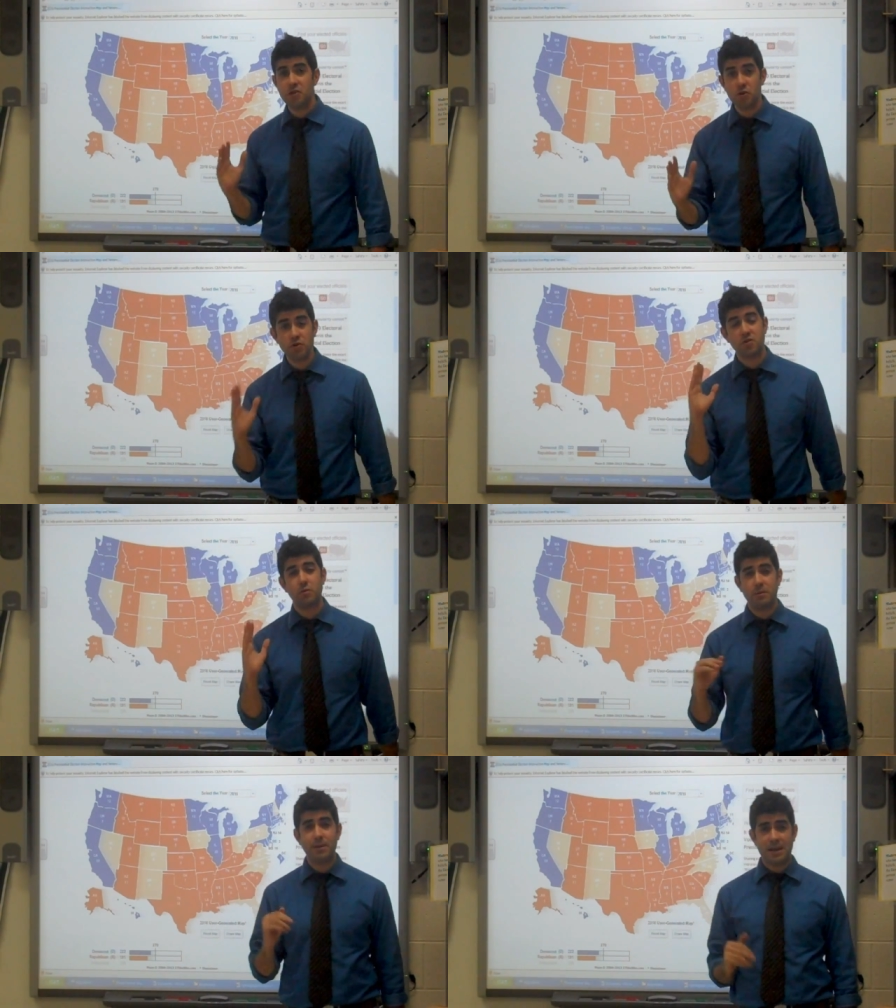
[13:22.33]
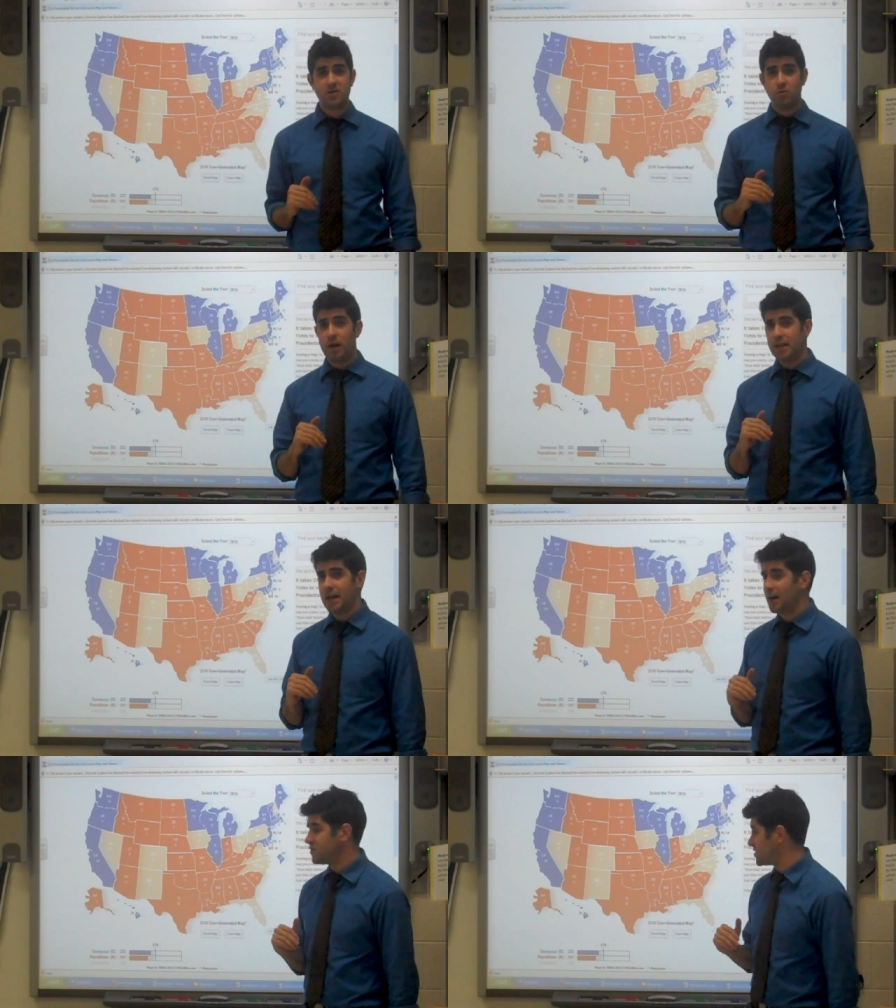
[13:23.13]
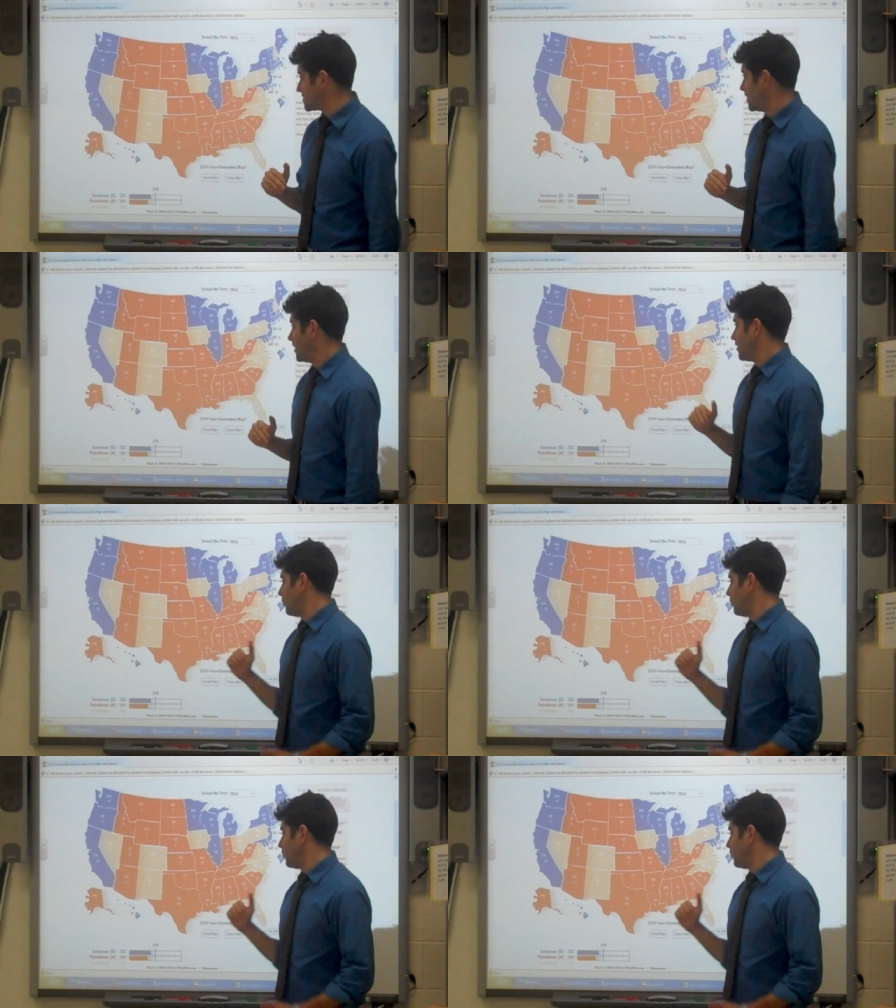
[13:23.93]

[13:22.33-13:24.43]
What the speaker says: do to win back the White House?